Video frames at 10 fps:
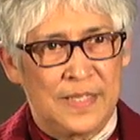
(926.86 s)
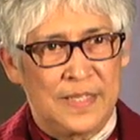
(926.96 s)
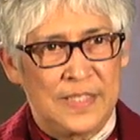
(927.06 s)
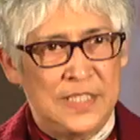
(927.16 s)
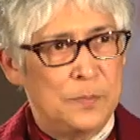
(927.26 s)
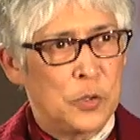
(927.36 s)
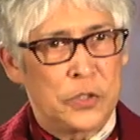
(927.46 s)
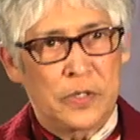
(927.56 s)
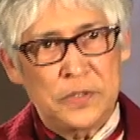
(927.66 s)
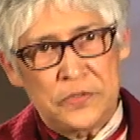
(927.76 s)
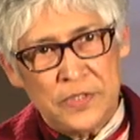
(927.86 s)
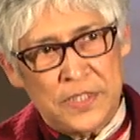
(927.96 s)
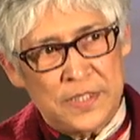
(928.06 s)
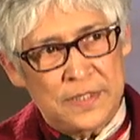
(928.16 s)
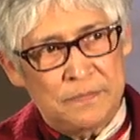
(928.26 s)
She bought
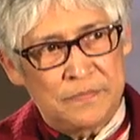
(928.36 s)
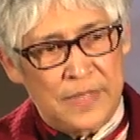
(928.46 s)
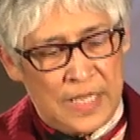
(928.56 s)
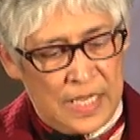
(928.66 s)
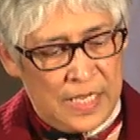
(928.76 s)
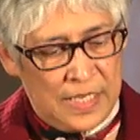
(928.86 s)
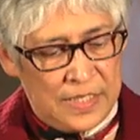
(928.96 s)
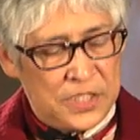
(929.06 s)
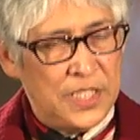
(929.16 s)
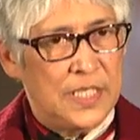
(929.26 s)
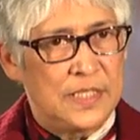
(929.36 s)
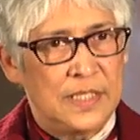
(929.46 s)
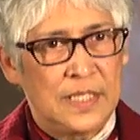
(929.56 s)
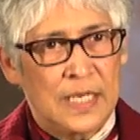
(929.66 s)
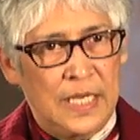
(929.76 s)
groceries. She
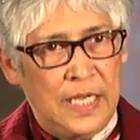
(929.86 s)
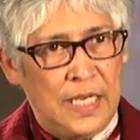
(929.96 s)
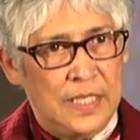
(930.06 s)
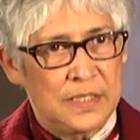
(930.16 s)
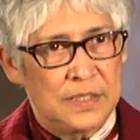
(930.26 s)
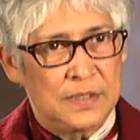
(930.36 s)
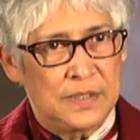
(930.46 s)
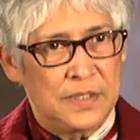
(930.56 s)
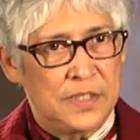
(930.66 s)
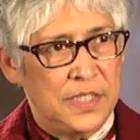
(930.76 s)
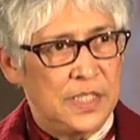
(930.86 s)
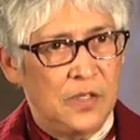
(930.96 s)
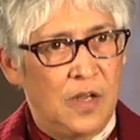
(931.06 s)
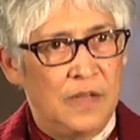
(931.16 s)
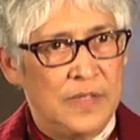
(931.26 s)
did the cleaning. She did
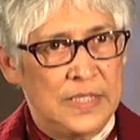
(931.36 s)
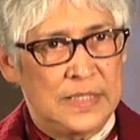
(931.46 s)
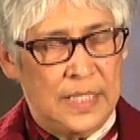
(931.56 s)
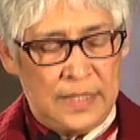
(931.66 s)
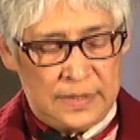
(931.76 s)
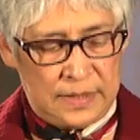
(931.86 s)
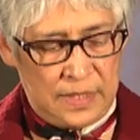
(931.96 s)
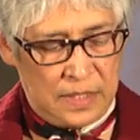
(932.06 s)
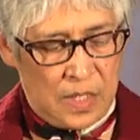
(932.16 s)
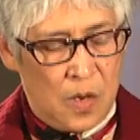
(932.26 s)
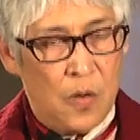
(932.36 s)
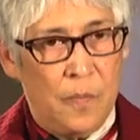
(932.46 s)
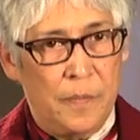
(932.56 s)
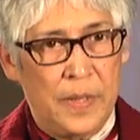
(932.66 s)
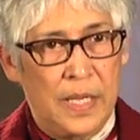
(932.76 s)
all of these things in the
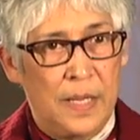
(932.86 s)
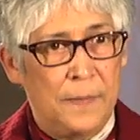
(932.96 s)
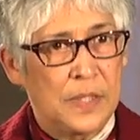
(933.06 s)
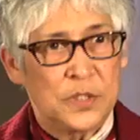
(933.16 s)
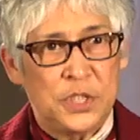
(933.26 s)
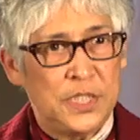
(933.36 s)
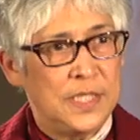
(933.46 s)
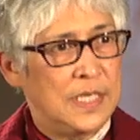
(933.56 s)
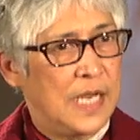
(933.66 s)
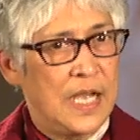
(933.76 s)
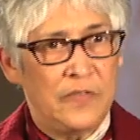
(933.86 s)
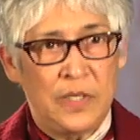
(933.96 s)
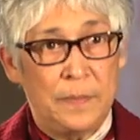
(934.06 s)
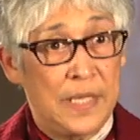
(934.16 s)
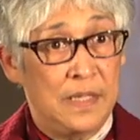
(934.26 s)
home because she didn't have
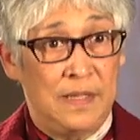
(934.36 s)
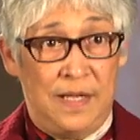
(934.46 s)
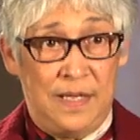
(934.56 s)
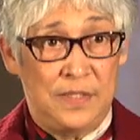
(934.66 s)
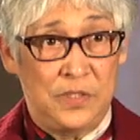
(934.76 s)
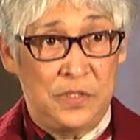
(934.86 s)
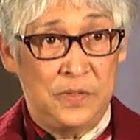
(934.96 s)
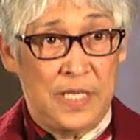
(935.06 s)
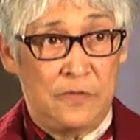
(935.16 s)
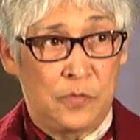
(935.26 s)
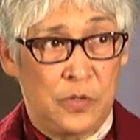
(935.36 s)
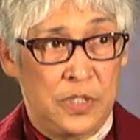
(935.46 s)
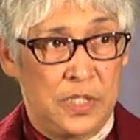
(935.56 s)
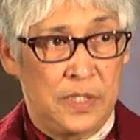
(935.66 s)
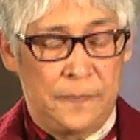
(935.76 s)
her mother there to do that for her.